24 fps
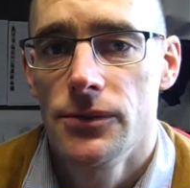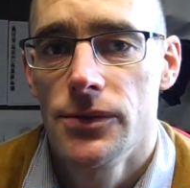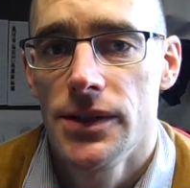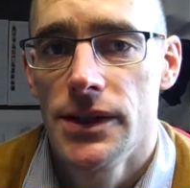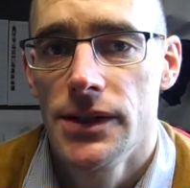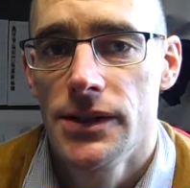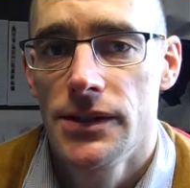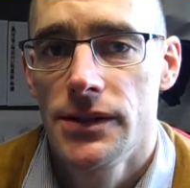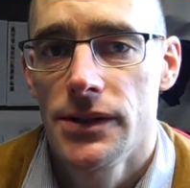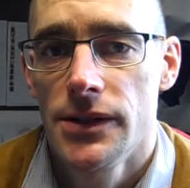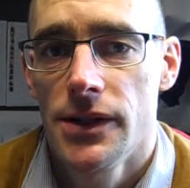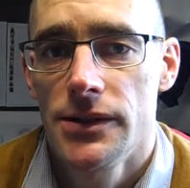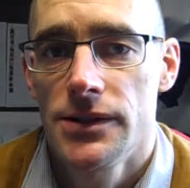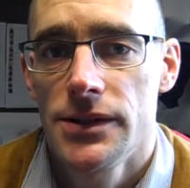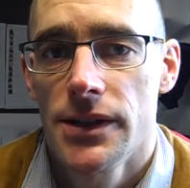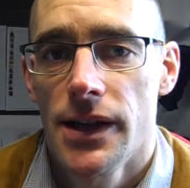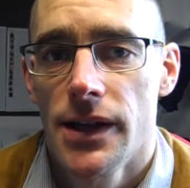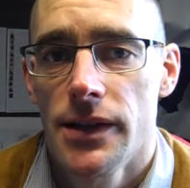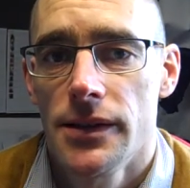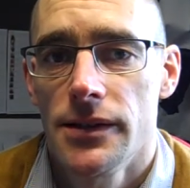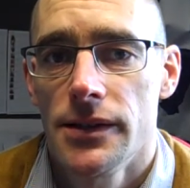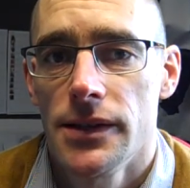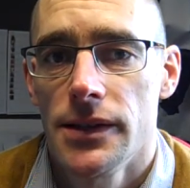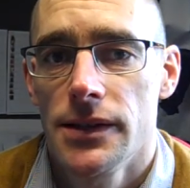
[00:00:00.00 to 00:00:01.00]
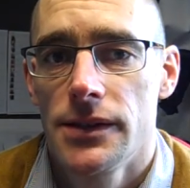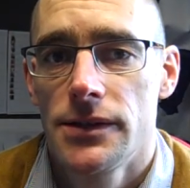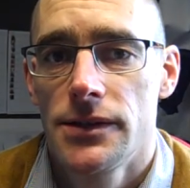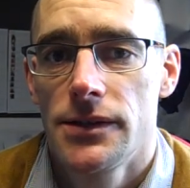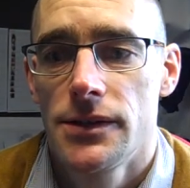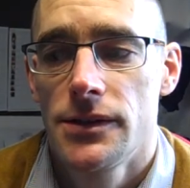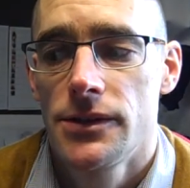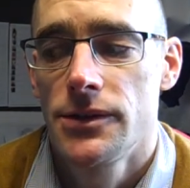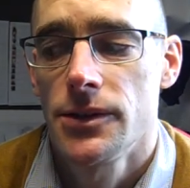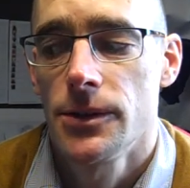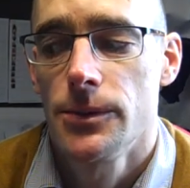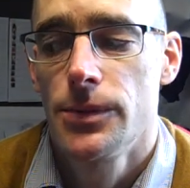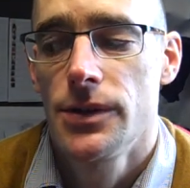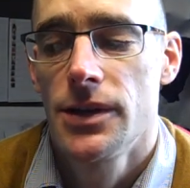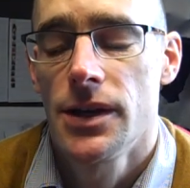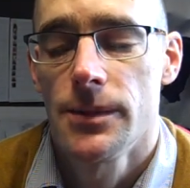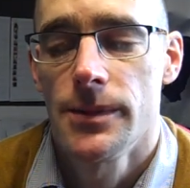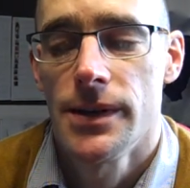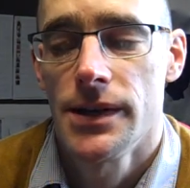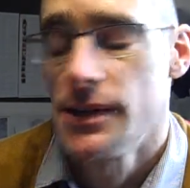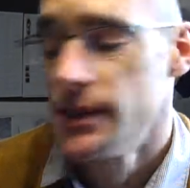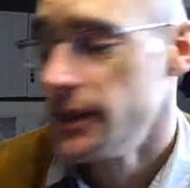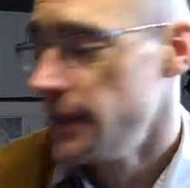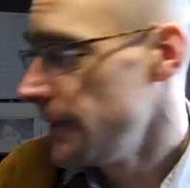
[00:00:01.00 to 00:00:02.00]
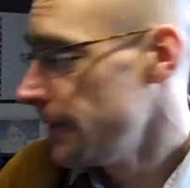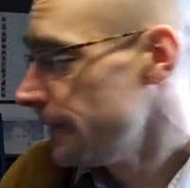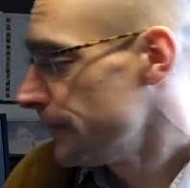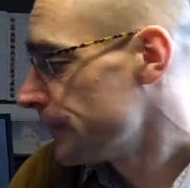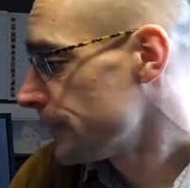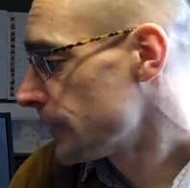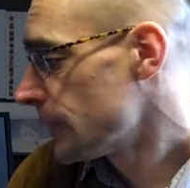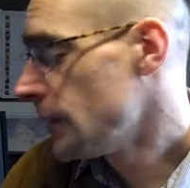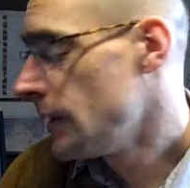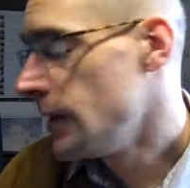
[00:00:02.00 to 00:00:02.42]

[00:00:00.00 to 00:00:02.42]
Research Ethics Subcommittee,